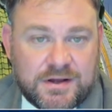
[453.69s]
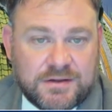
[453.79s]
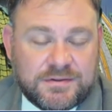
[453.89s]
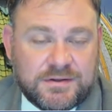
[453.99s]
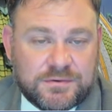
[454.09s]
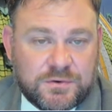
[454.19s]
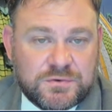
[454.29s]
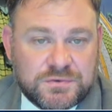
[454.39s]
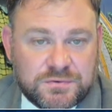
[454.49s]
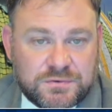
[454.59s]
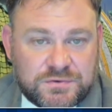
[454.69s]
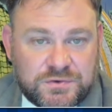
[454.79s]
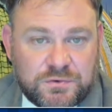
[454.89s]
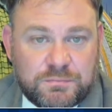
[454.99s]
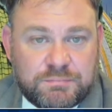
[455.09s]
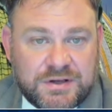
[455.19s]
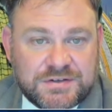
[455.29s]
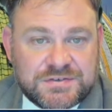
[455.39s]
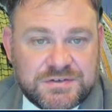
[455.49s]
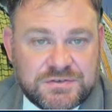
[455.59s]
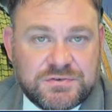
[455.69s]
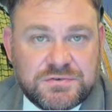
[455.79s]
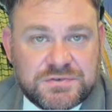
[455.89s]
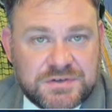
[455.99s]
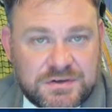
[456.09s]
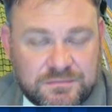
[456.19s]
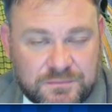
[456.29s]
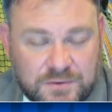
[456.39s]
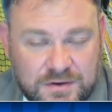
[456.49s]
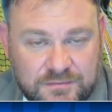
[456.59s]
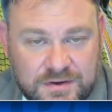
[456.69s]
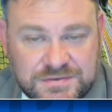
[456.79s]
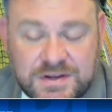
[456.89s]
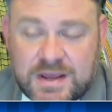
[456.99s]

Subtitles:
I think those are the two biggest issues in front of us.